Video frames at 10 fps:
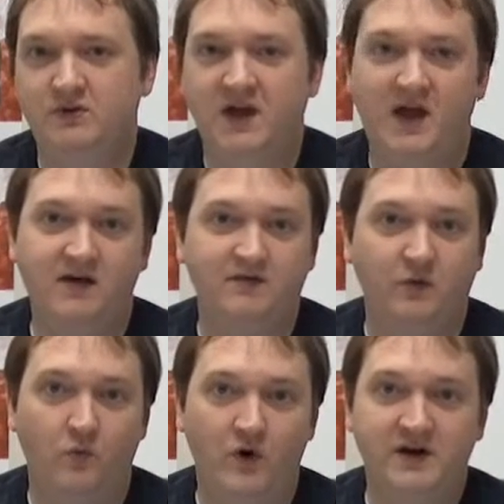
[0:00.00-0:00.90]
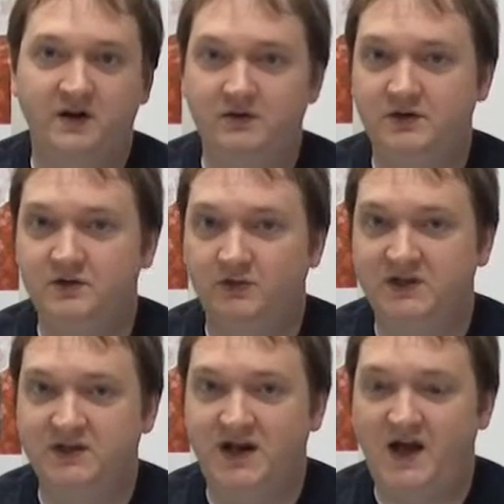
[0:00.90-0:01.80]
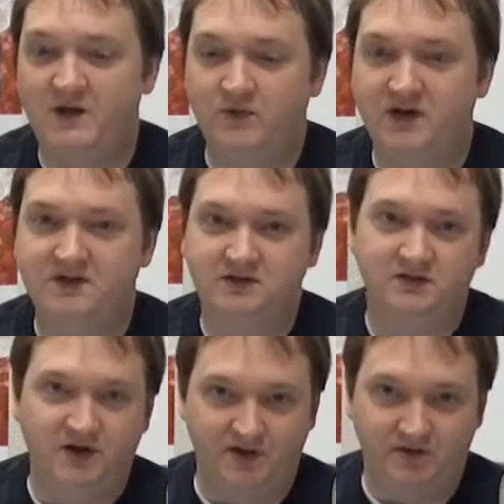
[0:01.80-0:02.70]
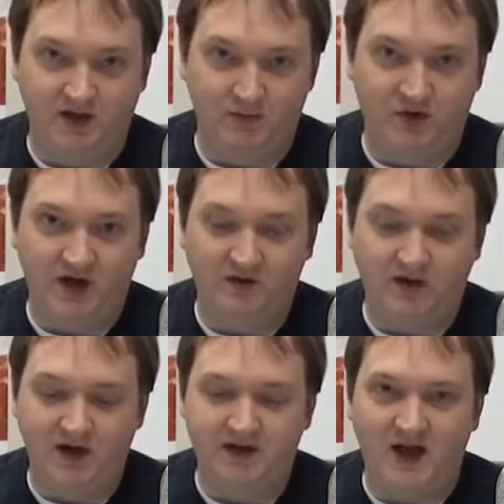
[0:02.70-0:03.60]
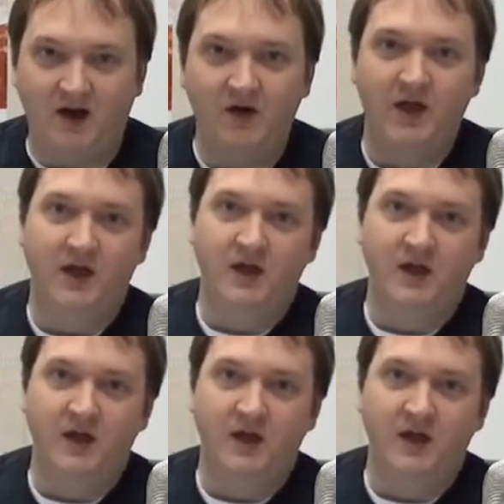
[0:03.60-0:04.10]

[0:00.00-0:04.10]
We have 129 registered on Eventbrite right now.